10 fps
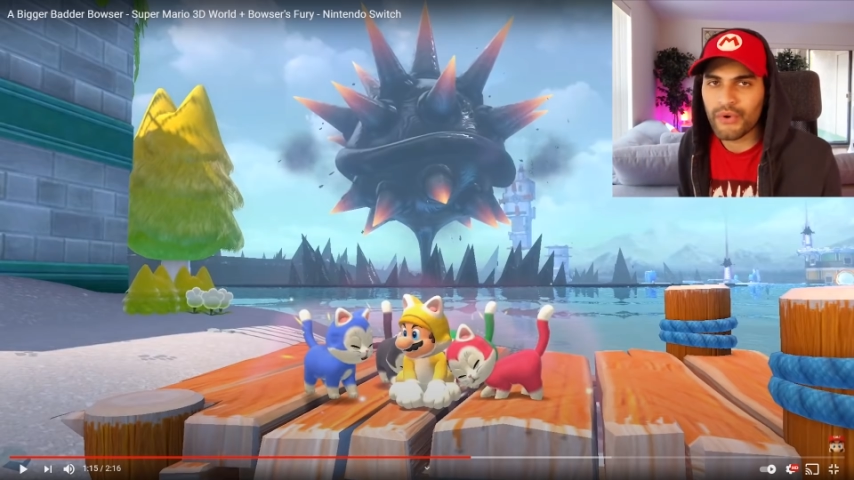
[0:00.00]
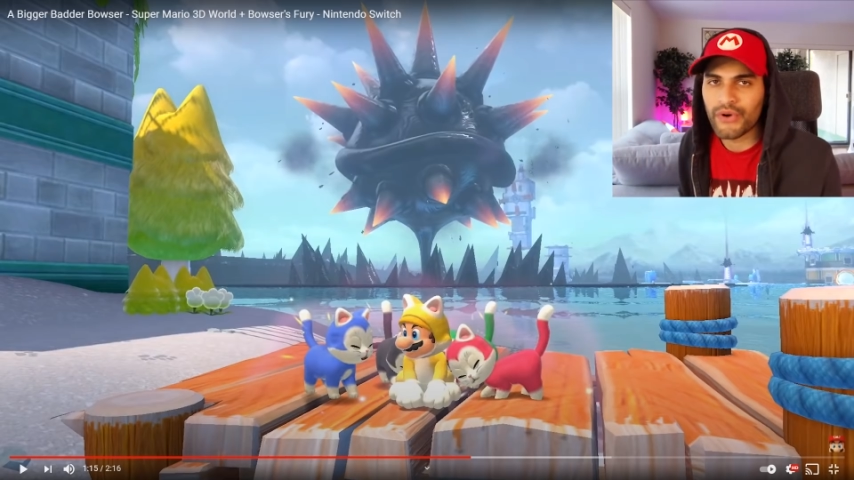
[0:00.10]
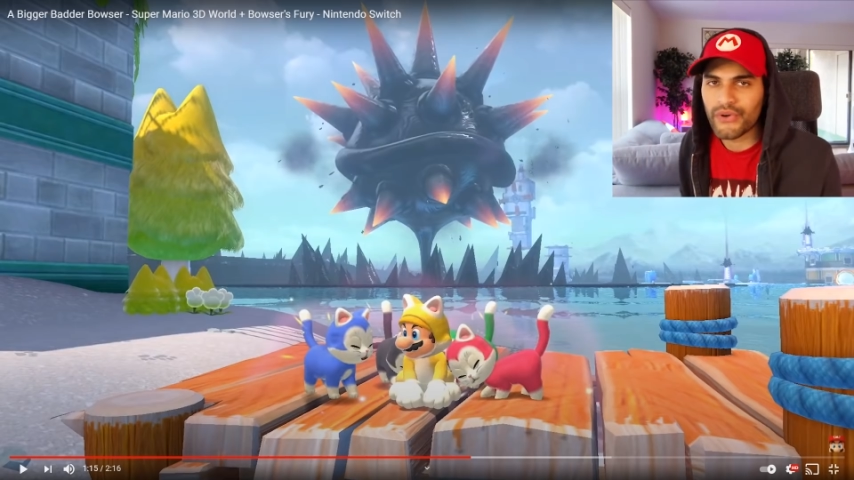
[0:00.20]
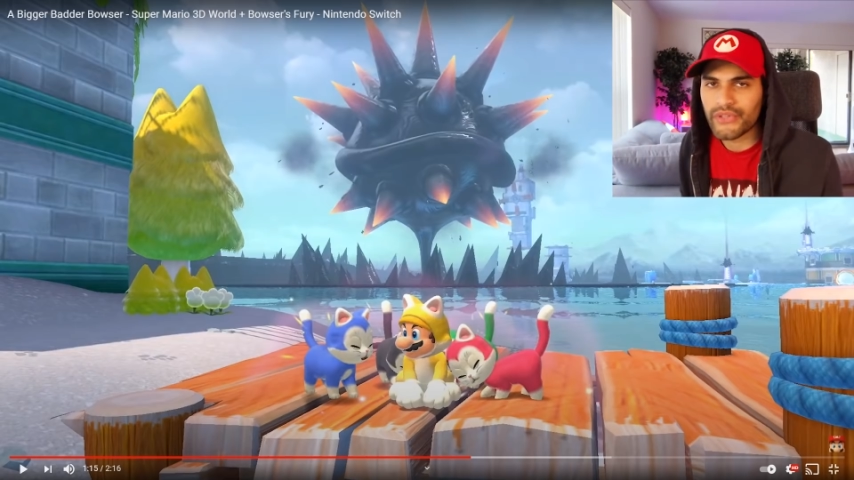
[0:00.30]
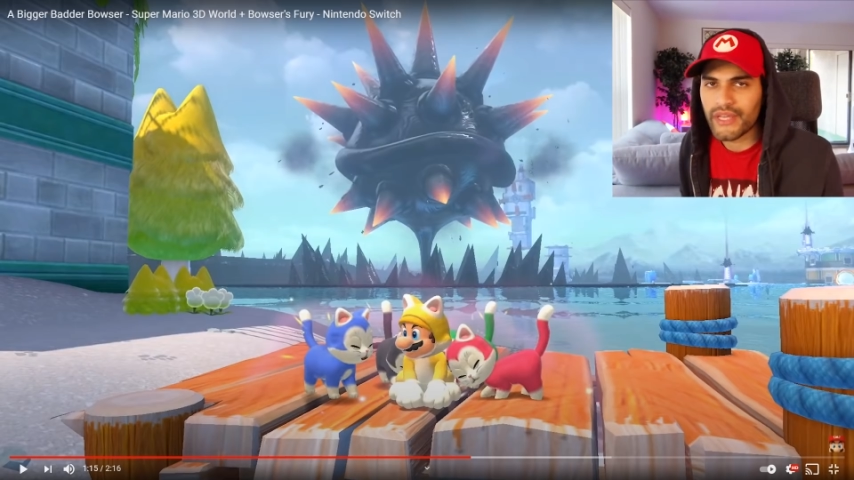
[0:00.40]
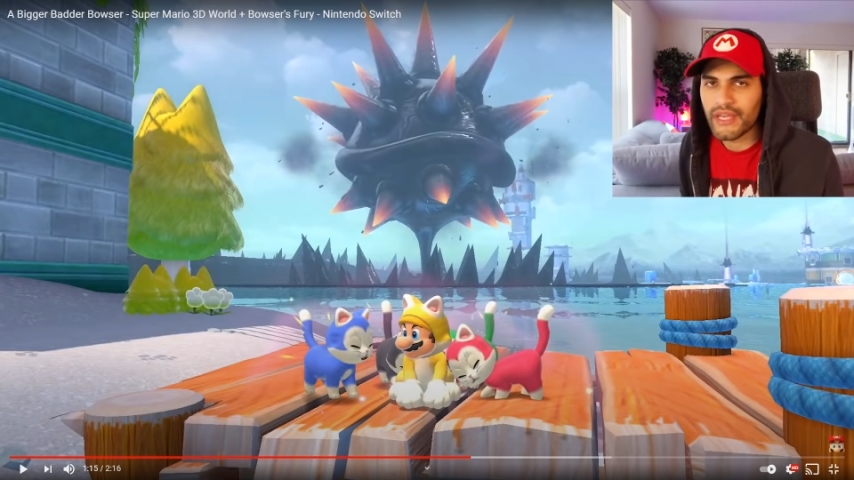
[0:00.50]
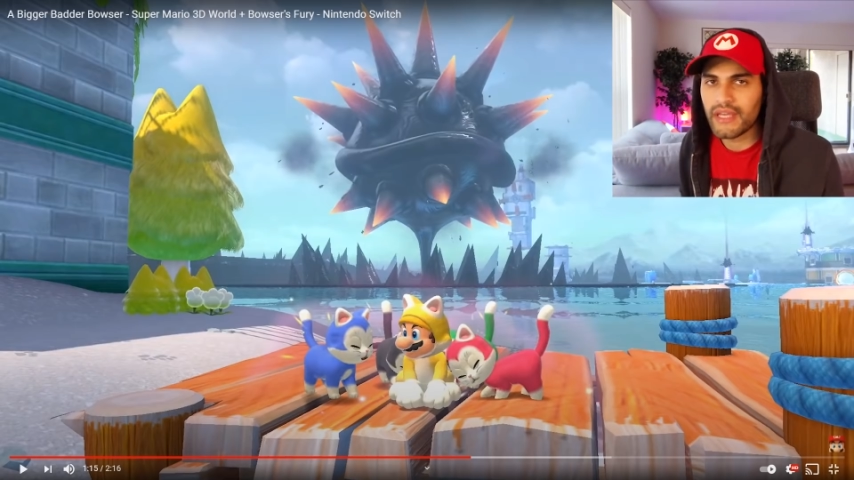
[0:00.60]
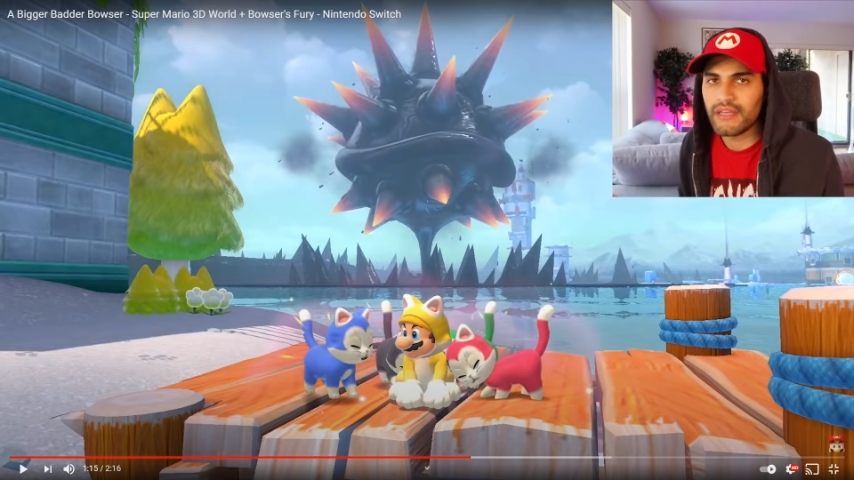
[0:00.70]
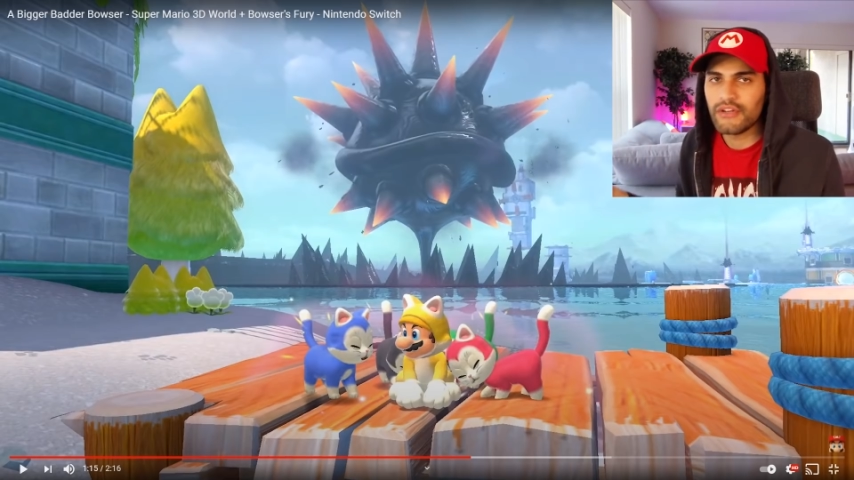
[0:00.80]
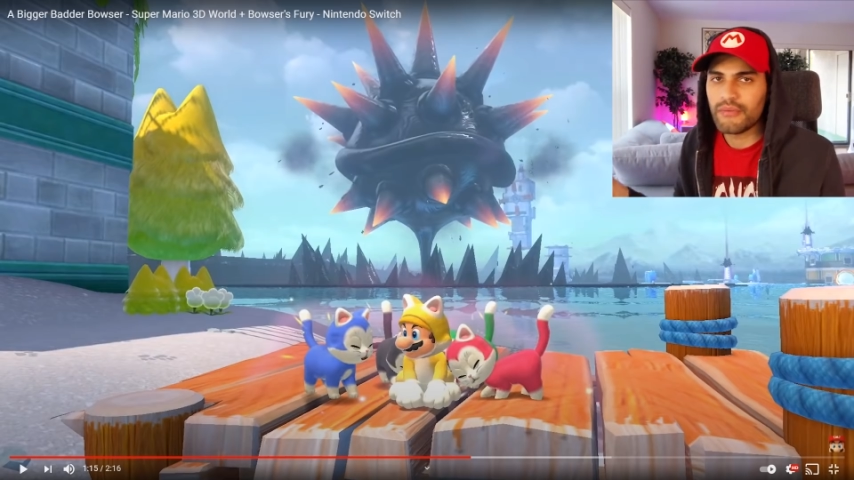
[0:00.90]
World,
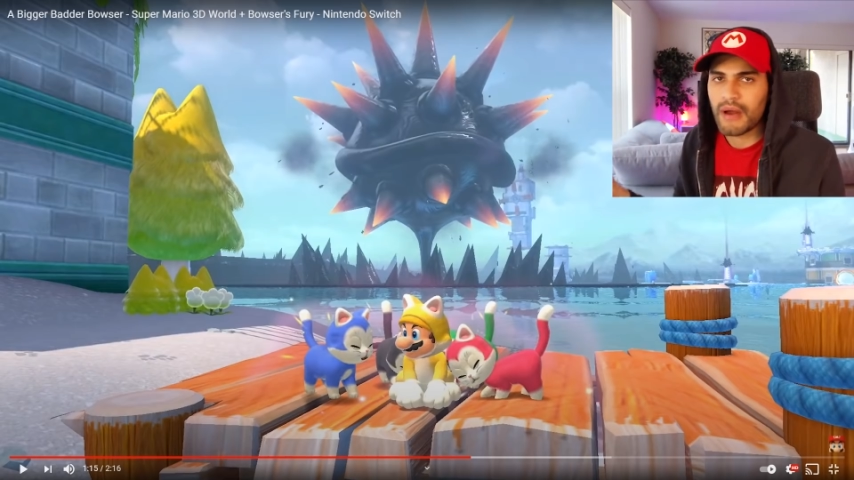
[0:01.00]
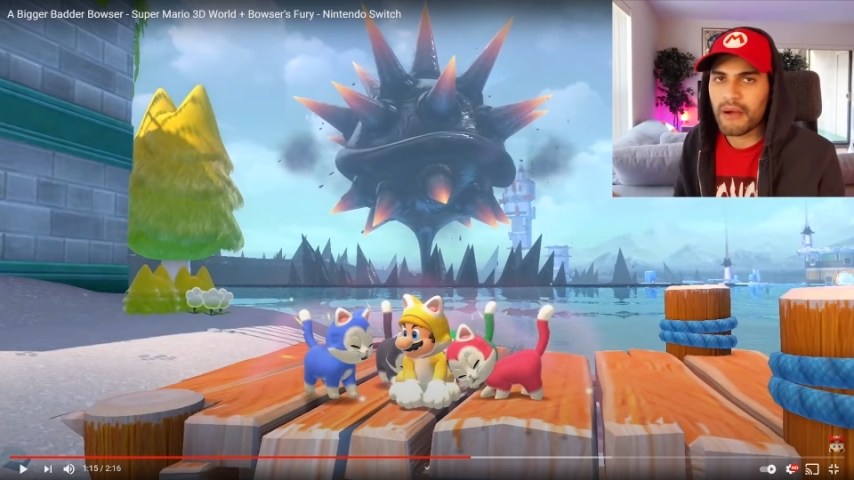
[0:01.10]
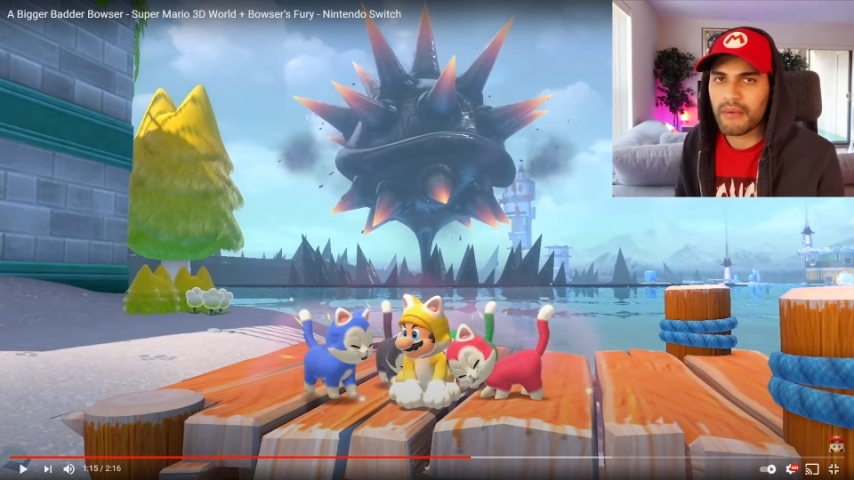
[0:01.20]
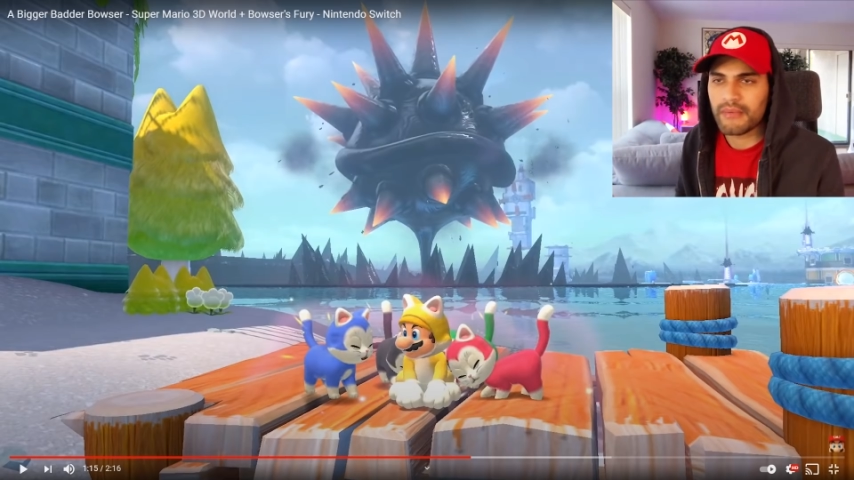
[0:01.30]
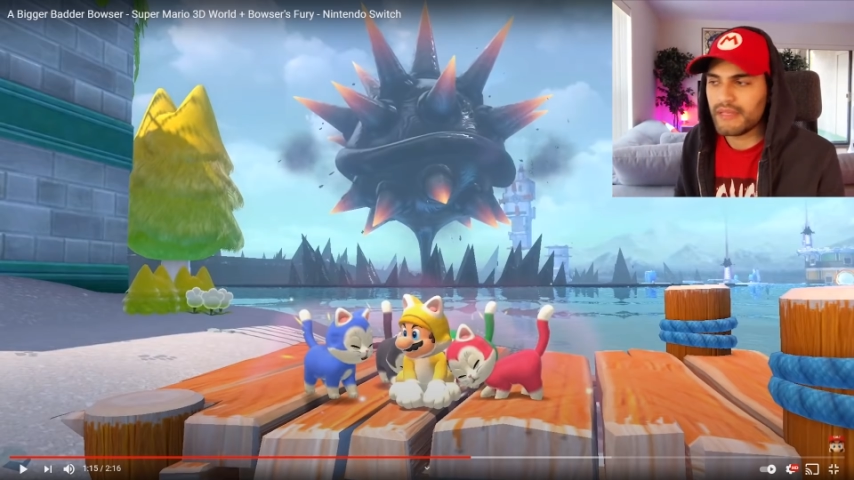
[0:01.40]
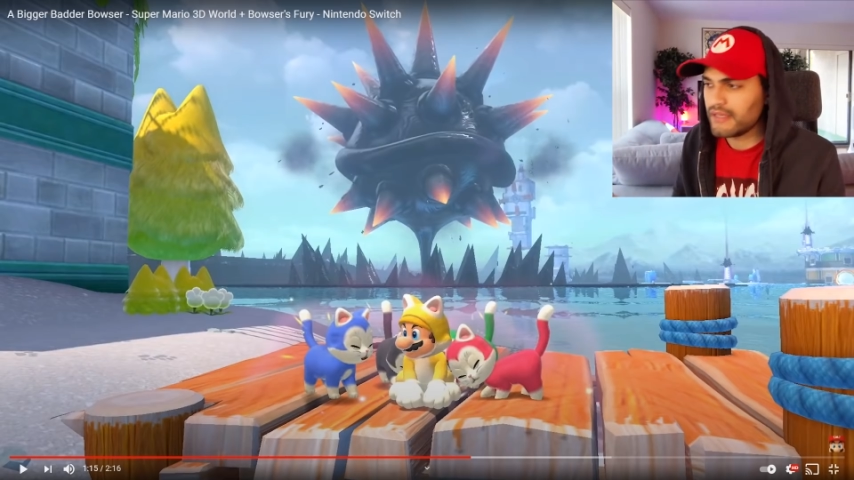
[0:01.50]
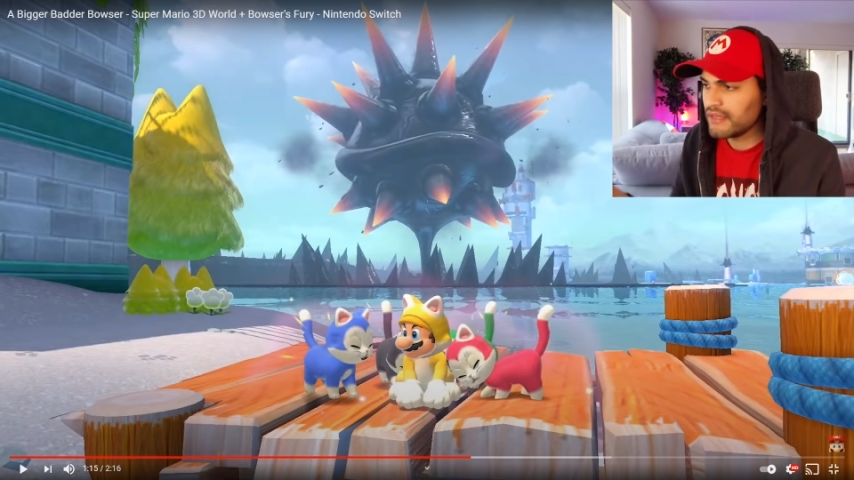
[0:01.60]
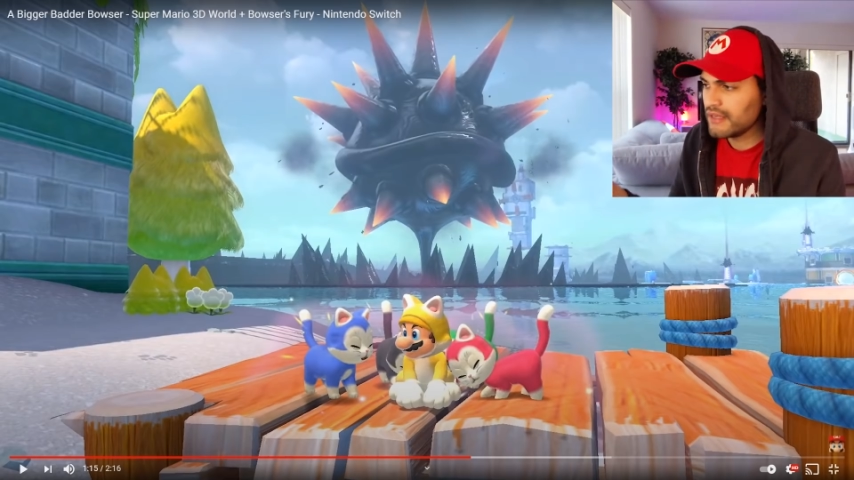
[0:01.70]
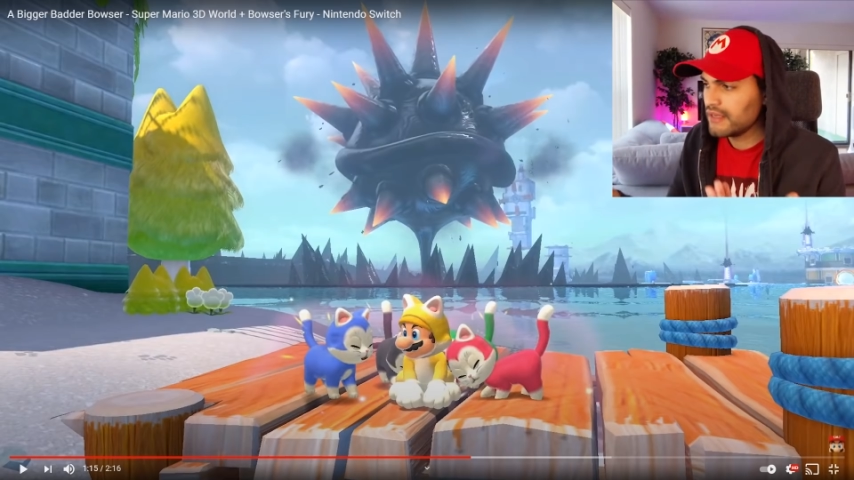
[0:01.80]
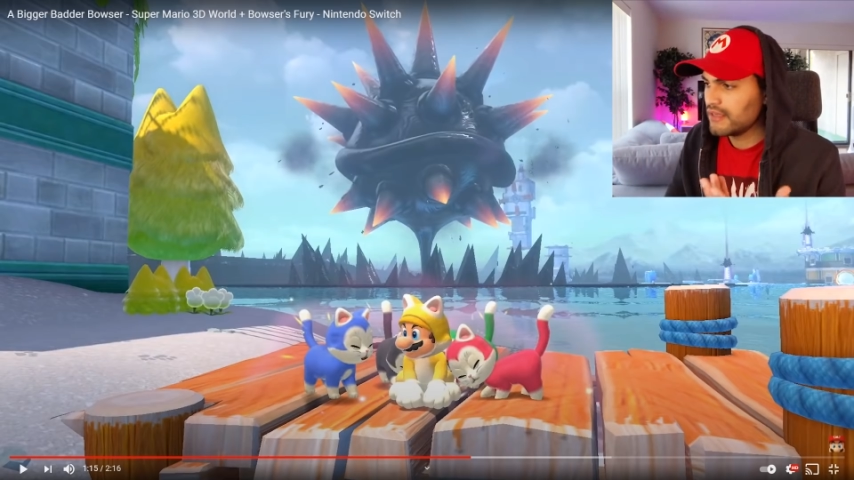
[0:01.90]
and you're probably,
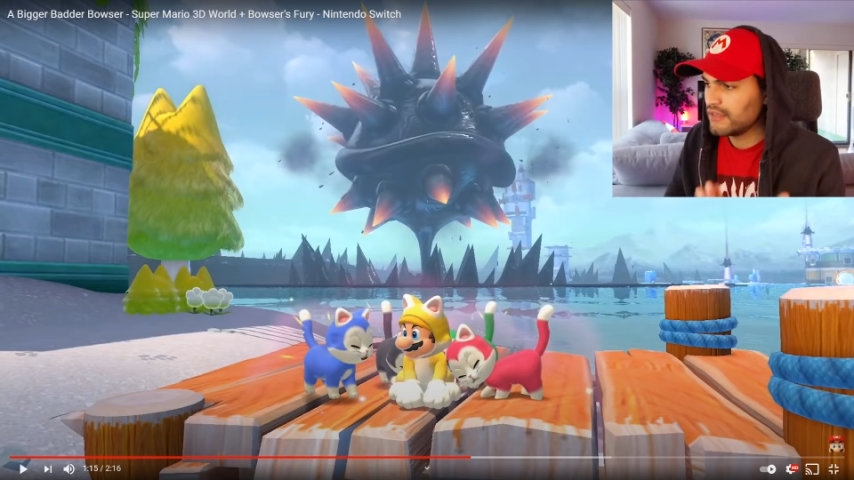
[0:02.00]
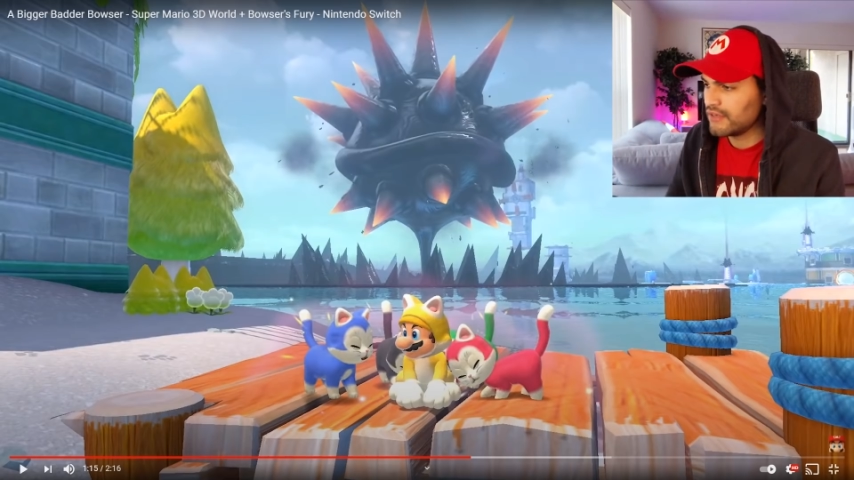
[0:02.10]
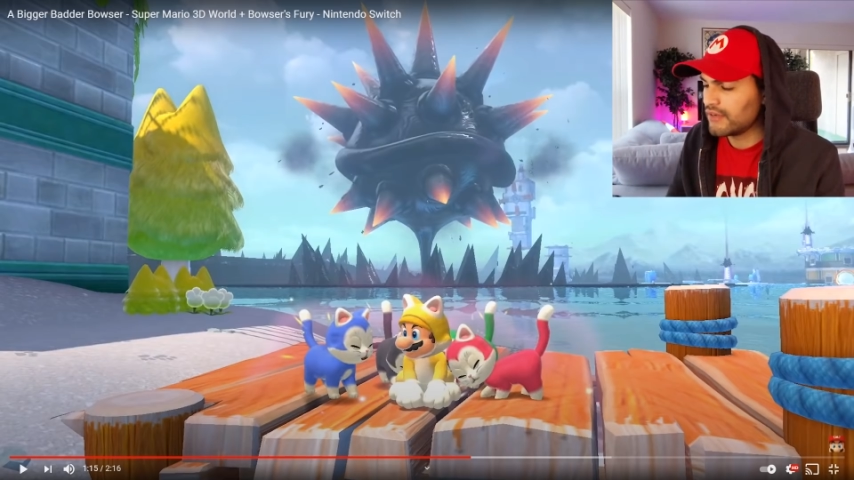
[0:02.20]
you